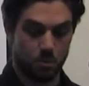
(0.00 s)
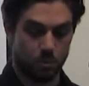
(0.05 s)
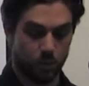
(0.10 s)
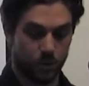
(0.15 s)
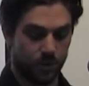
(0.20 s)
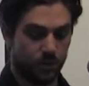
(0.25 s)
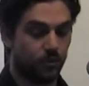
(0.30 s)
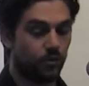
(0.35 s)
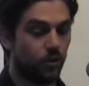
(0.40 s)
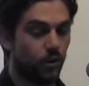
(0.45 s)

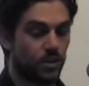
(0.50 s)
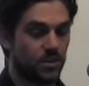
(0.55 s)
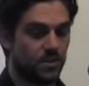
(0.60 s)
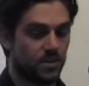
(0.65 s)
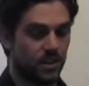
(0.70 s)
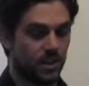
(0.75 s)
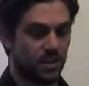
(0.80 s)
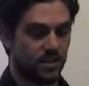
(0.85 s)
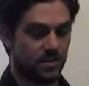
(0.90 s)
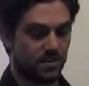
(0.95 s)
with four
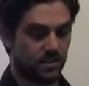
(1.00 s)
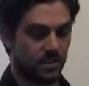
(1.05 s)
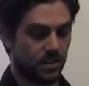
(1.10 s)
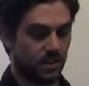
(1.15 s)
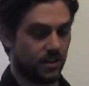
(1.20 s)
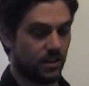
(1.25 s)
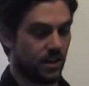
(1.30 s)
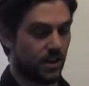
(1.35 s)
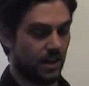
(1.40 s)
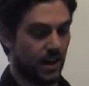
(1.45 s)
cities uh,
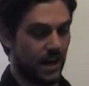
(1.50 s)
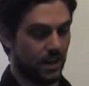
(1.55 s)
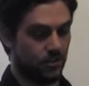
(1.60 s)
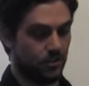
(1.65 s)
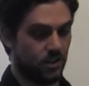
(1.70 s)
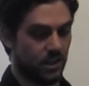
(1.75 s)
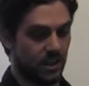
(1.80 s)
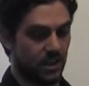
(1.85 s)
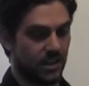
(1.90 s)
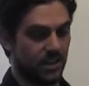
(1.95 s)
that are
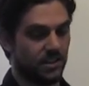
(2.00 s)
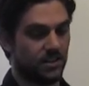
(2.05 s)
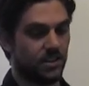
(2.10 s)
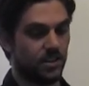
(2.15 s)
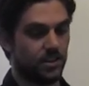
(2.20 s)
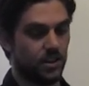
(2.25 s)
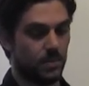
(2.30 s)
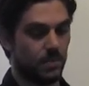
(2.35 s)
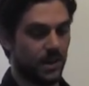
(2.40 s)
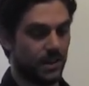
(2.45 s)
actually
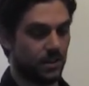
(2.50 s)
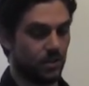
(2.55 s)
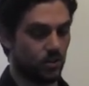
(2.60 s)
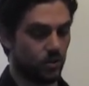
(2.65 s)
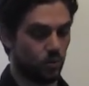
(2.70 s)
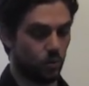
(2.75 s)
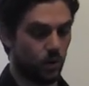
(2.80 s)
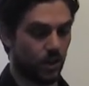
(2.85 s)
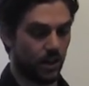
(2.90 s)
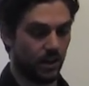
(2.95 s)

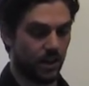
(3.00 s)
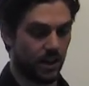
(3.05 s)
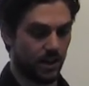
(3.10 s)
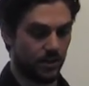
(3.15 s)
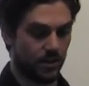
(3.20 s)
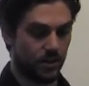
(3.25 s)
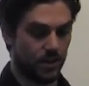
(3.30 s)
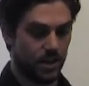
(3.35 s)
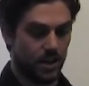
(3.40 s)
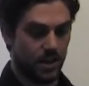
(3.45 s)
interdependent to one
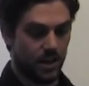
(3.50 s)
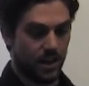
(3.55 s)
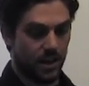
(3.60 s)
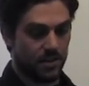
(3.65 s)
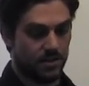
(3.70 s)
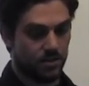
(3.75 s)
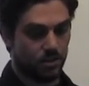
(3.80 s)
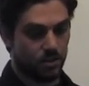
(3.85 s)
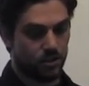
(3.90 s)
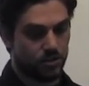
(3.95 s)
another.
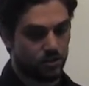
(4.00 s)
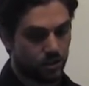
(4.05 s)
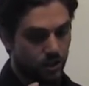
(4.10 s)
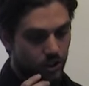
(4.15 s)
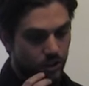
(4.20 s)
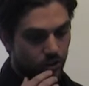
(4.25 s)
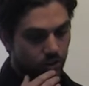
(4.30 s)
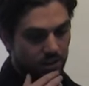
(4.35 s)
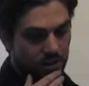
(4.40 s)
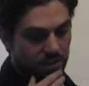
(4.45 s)
And so the
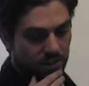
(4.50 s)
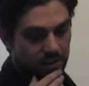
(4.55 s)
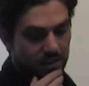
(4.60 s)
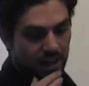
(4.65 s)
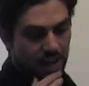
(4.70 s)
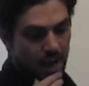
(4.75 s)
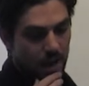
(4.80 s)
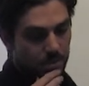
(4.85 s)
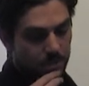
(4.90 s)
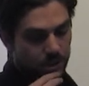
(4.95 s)
circle is a
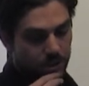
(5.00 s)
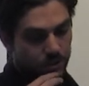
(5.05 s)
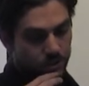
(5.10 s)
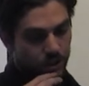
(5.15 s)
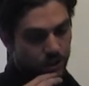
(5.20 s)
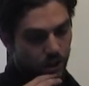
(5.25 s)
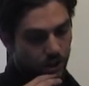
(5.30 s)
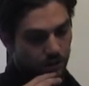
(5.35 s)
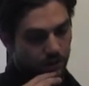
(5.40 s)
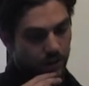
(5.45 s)

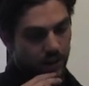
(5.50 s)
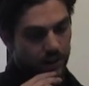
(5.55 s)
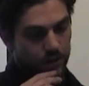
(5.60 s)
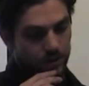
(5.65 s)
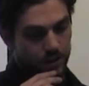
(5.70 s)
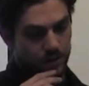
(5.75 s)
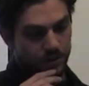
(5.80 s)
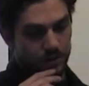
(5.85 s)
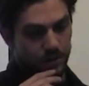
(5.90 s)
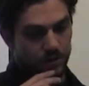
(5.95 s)
diameter of
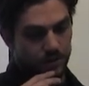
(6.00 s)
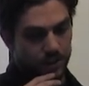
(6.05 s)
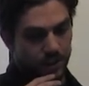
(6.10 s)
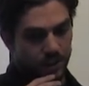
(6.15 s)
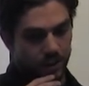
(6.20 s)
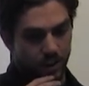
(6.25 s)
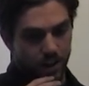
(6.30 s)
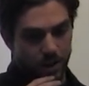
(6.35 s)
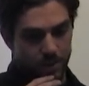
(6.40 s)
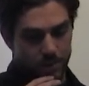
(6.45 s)
150
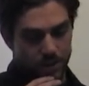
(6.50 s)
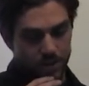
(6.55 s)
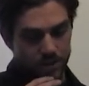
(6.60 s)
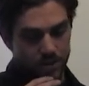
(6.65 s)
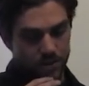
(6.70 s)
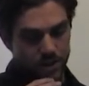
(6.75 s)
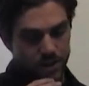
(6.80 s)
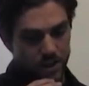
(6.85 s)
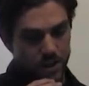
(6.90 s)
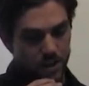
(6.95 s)

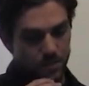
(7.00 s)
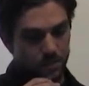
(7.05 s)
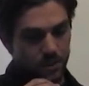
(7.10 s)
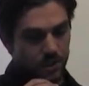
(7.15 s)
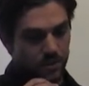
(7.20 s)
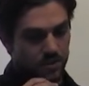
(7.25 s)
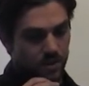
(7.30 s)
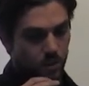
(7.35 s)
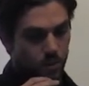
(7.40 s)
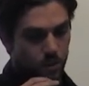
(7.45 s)
kilometers
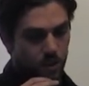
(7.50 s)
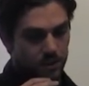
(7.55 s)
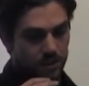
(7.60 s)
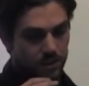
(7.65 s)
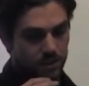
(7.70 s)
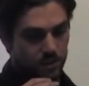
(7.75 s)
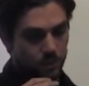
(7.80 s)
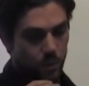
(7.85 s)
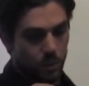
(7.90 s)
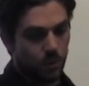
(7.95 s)
because I
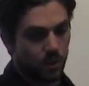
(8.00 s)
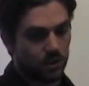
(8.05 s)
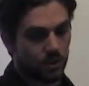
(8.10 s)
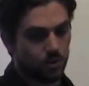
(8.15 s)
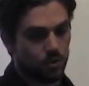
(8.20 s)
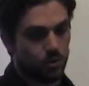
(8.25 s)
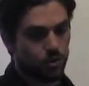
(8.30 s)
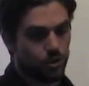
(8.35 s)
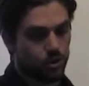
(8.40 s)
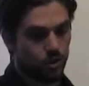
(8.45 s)
wanted, we
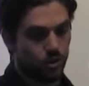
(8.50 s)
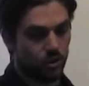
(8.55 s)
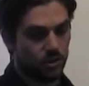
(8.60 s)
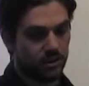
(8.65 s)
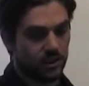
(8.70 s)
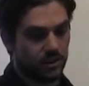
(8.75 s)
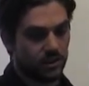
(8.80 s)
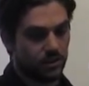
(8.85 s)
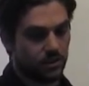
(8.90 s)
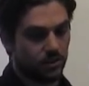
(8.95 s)
wanted to show
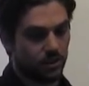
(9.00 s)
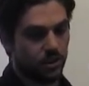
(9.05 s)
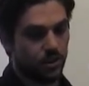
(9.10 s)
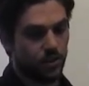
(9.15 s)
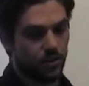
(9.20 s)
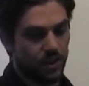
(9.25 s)
that the